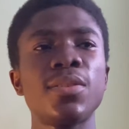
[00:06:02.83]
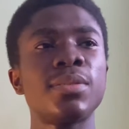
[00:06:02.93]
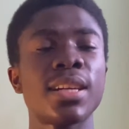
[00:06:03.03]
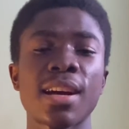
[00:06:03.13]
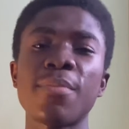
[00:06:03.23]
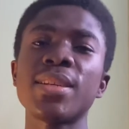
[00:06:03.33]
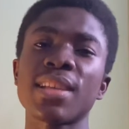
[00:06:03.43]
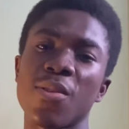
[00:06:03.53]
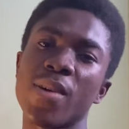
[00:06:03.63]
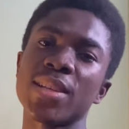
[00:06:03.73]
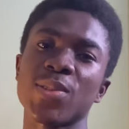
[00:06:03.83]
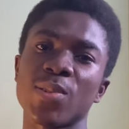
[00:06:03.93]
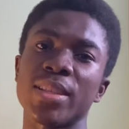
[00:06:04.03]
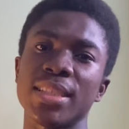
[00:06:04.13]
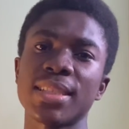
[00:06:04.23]
the cameras are quite
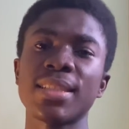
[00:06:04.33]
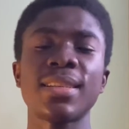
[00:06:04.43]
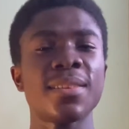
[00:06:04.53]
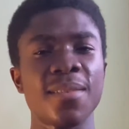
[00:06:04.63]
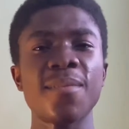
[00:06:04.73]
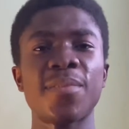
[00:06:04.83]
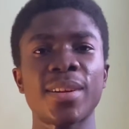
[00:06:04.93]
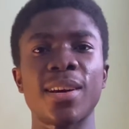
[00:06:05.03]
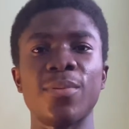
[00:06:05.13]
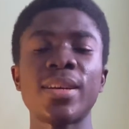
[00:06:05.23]
solid for now.